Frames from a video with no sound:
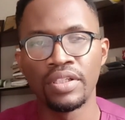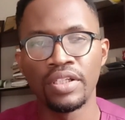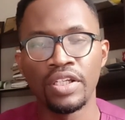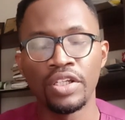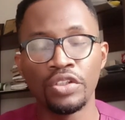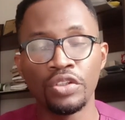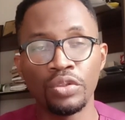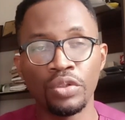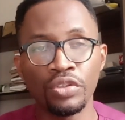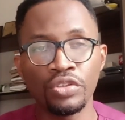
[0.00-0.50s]

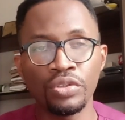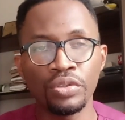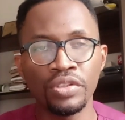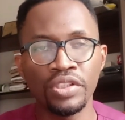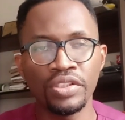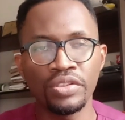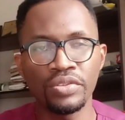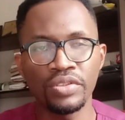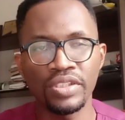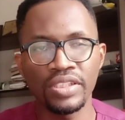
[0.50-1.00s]
You also
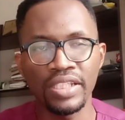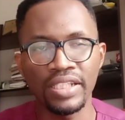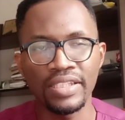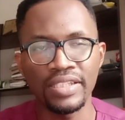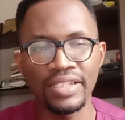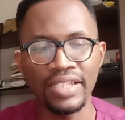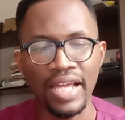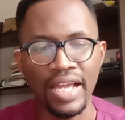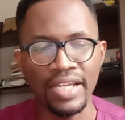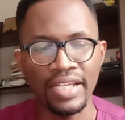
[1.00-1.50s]
need to
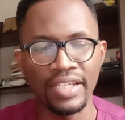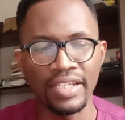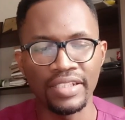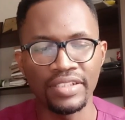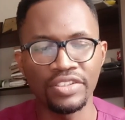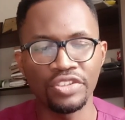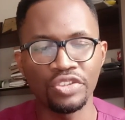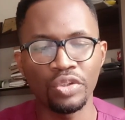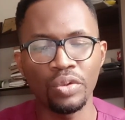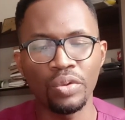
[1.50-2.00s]
set
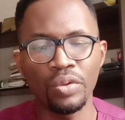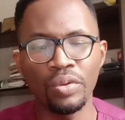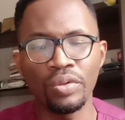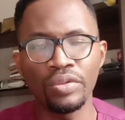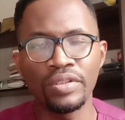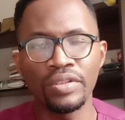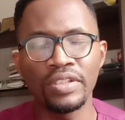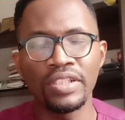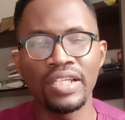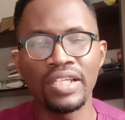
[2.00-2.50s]
targets
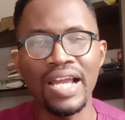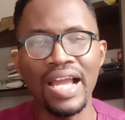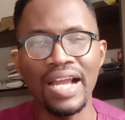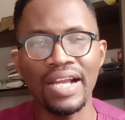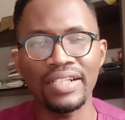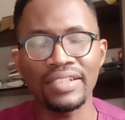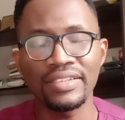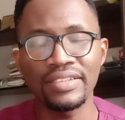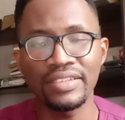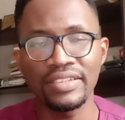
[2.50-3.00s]
on the
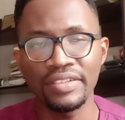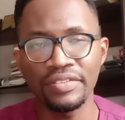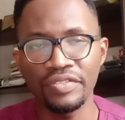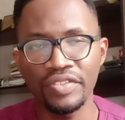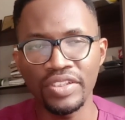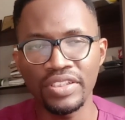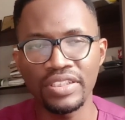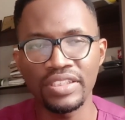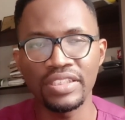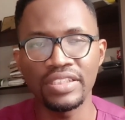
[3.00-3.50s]

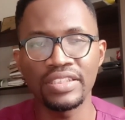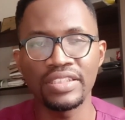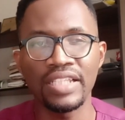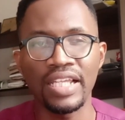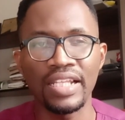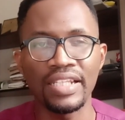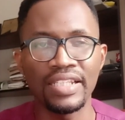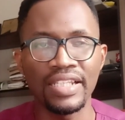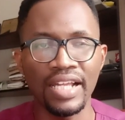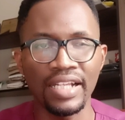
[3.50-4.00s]
activities
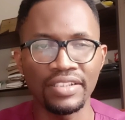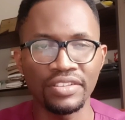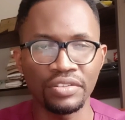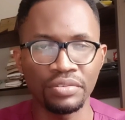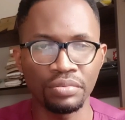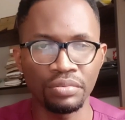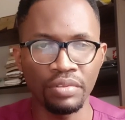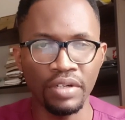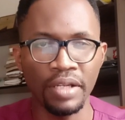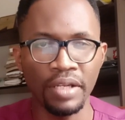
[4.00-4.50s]
that
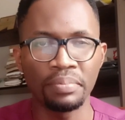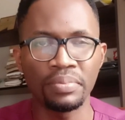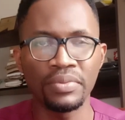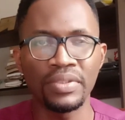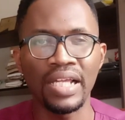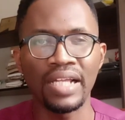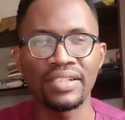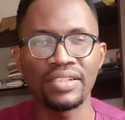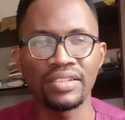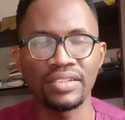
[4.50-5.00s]
rep,
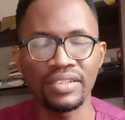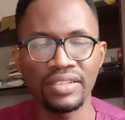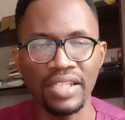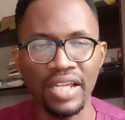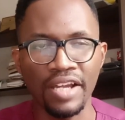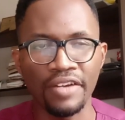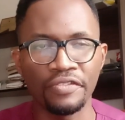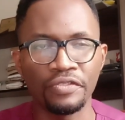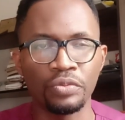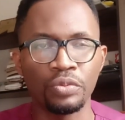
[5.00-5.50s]
that
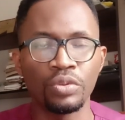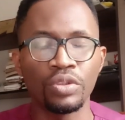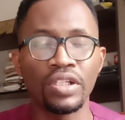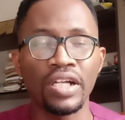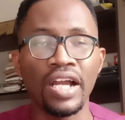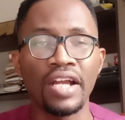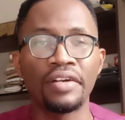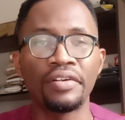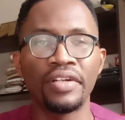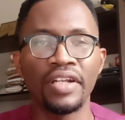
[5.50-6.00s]
staff
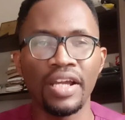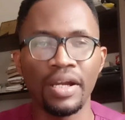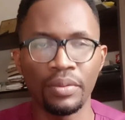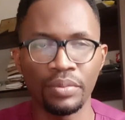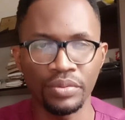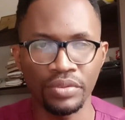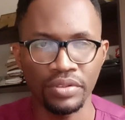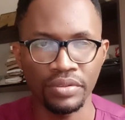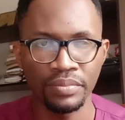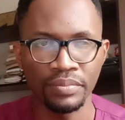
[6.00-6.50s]
carry
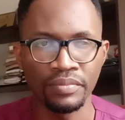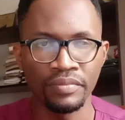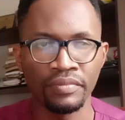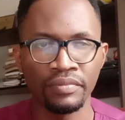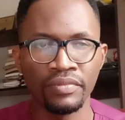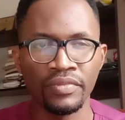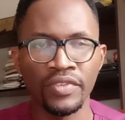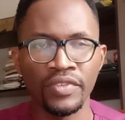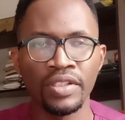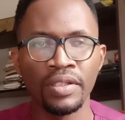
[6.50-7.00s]
out
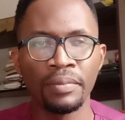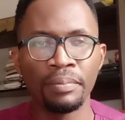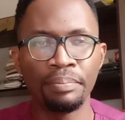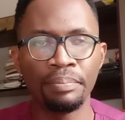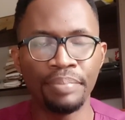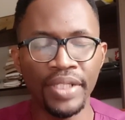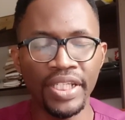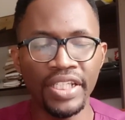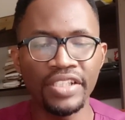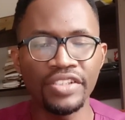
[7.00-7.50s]

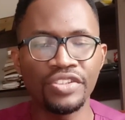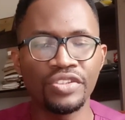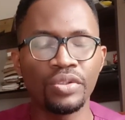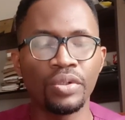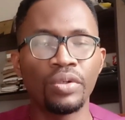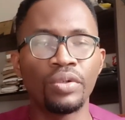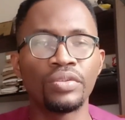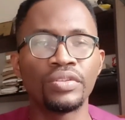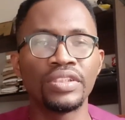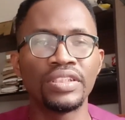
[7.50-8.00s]
based
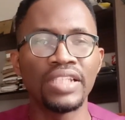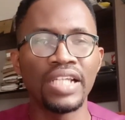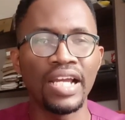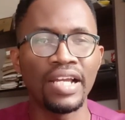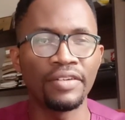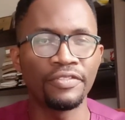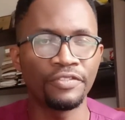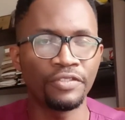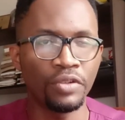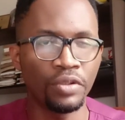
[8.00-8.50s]
on
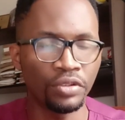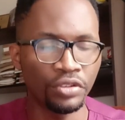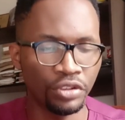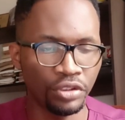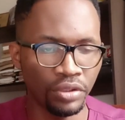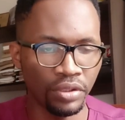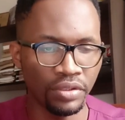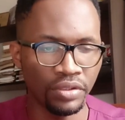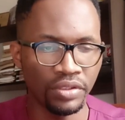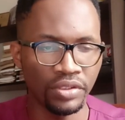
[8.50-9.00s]
their
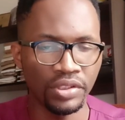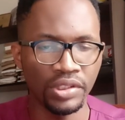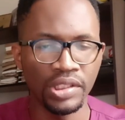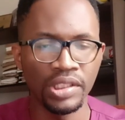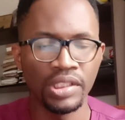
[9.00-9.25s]
functions,